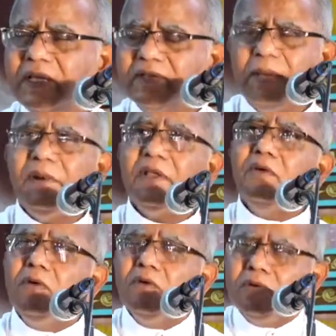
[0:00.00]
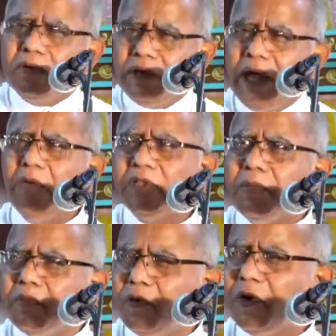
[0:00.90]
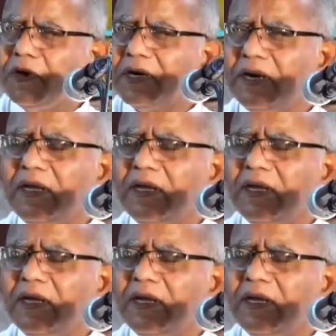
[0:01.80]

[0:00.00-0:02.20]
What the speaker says: Somebody who loved the poor.